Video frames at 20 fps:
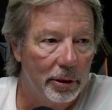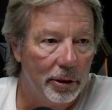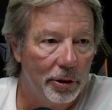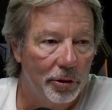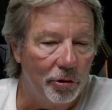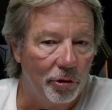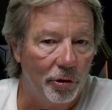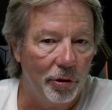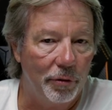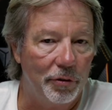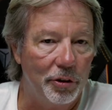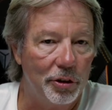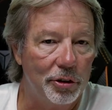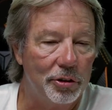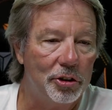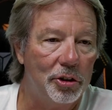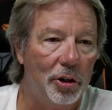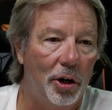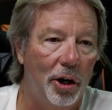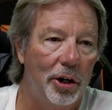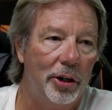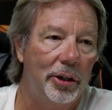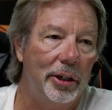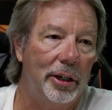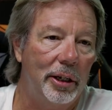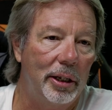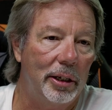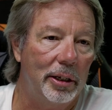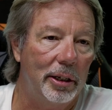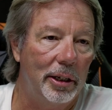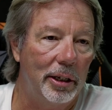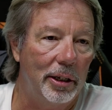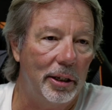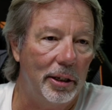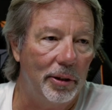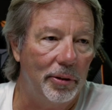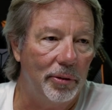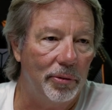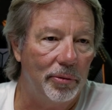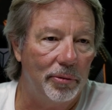So if your target
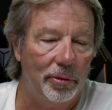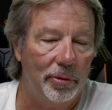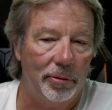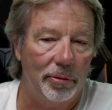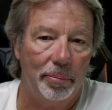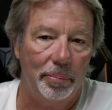is just